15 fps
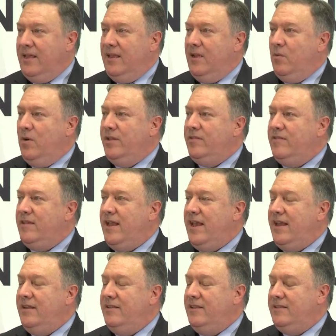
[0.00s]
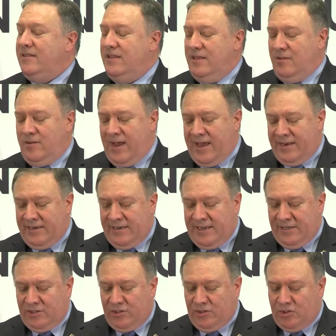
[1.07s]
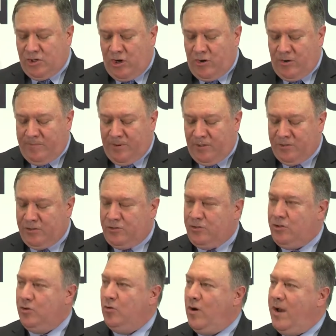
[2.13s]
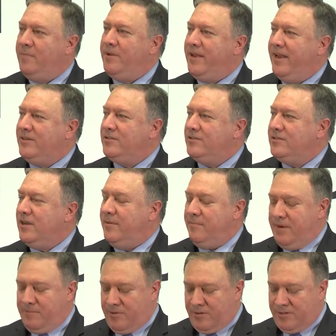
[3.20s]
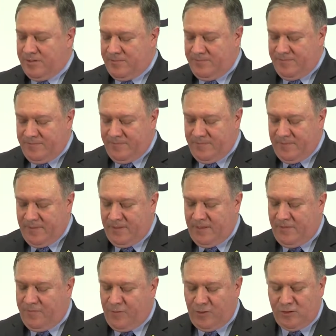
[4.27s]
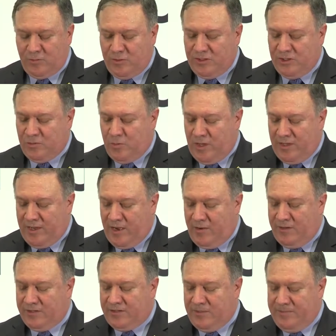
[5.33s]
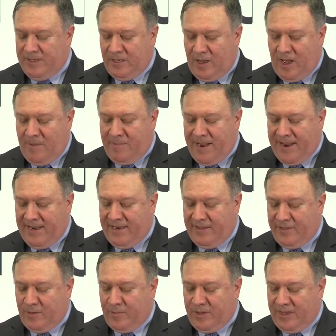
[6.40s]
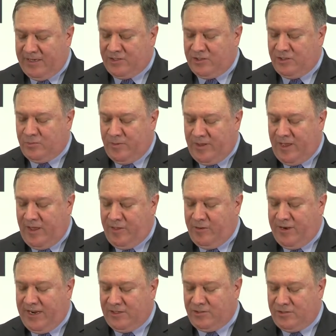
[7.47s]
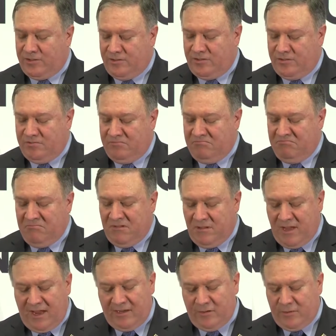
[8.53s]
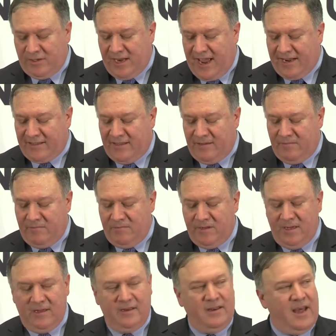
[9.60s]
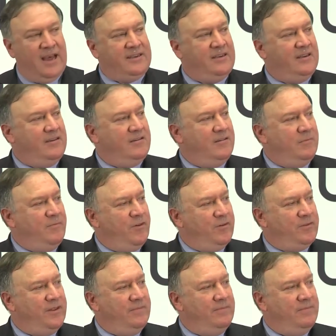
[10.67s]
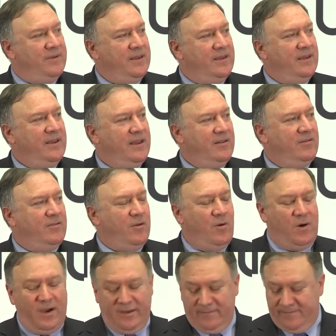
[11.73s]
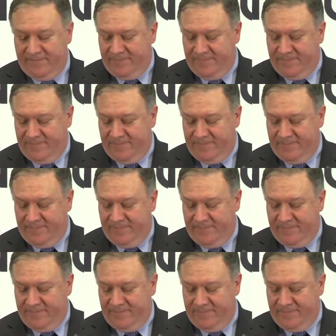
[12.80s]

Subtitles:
He once said that the United Nations Charter imposes 2 obligations on members. The first, which is well known, is to be law-abiding in their relations with other nations, not to attack them, not to subvert them, and so on.